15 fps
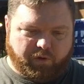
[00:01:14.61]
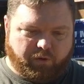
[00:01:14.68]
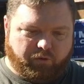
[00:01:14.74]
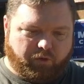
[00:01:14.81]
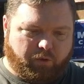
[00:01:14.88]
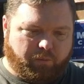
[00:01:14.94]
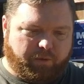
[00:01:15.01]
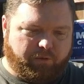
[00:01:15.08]

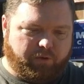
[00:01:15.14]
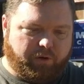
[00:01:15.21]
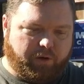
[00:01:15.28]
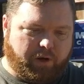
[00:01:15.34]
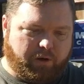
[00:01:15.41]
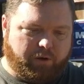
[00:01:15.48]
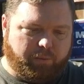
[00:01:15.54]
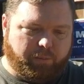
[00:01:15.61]
So I went to the
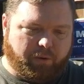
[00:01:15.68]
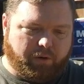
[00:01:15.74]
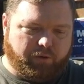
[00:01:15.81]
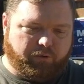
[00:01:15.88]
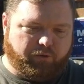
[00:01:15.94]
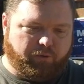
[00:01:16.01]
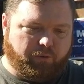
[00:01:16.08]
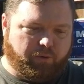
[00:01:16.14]
auto
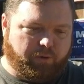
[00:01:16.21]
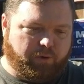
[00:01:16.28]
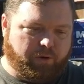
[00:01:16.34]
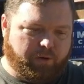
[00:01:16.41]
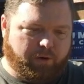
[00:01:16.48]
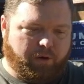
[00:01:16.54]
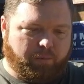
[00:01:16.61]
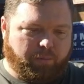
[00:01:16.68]
parts store,
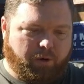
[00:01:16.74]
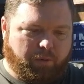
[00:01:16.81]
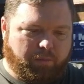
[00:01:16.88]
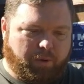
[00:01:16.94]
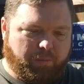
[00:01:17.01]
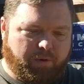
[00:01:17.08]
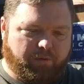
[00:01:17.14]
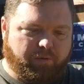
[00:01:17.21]
I brought
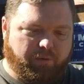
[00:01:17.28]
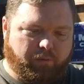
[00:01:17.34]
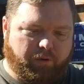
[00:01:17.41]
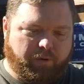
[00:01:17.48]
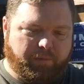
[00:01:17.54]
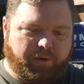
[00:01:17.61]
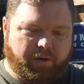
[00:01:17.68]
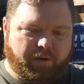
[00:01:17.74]
my muffler
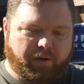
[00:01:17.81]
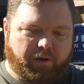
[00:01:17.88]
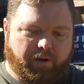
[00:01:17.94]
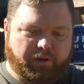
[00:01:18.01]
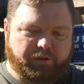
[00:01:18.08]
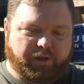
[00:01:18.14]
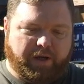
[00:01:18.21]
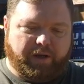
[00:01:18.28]
with me, and
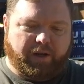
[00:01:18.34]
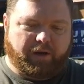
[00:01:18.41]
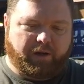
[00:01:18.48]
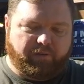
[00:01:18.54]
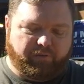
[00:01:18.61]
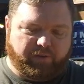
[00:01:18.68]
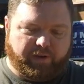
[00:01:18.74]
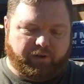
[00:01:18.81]
I tried out
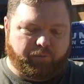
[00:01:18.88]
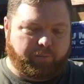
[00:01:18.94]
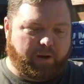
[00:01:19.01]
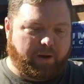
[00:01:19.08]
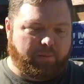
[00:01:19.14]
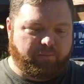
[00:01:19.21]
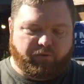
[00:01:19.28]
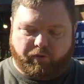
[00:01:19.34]
these flex
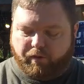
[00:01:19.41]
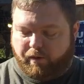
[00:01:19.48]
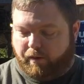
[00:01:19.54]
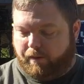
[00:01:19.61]
pipes.